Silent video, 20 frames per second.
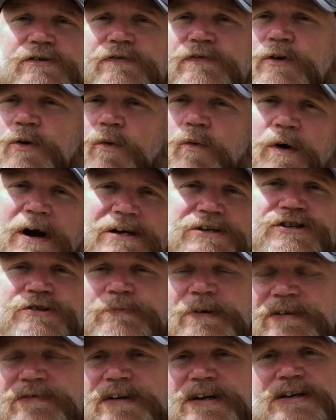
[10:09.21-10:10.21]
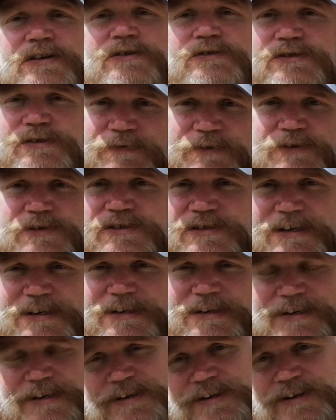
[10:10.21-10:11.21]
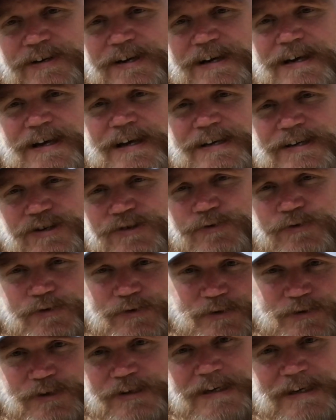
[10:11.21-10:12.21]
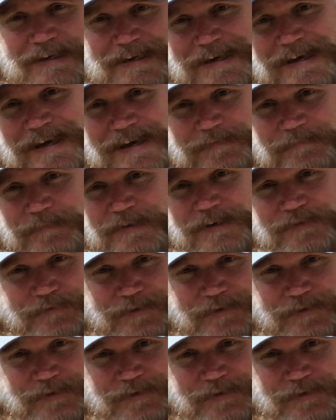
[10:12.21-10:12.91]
if you're watching my videos, if you're sitting here and you're looking at me